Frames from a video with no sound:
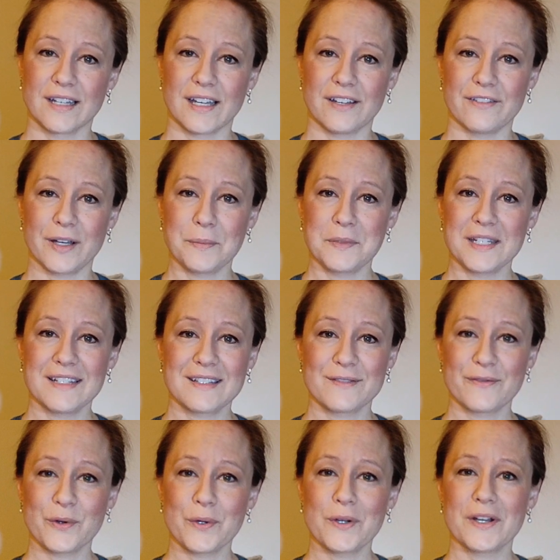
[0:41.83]
I have
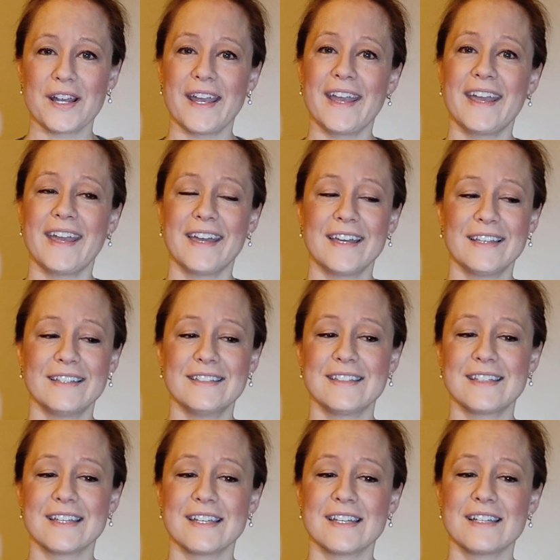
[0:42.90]
updates for,
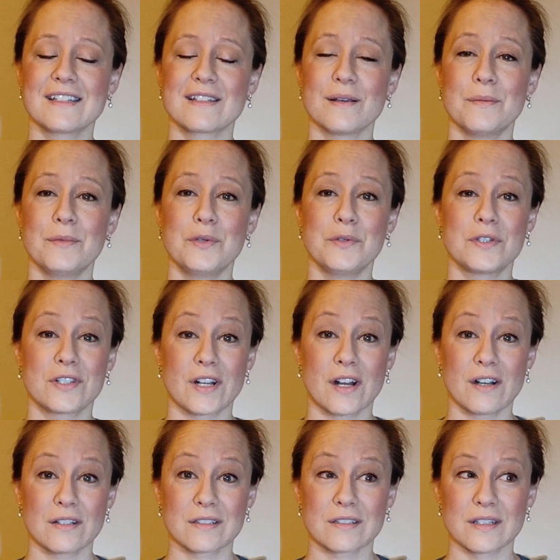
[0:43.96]
and some new
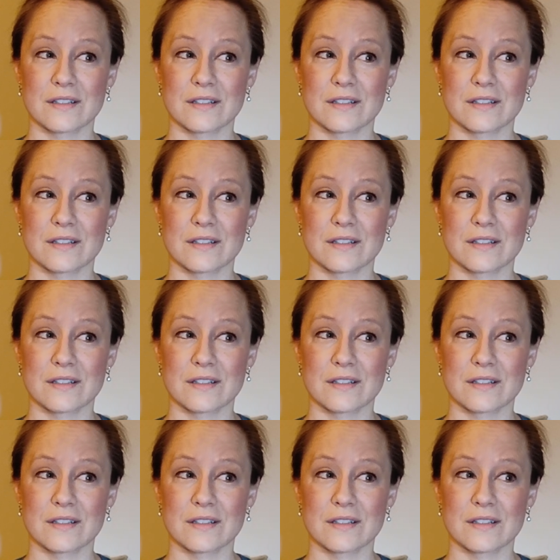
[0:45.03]
starts.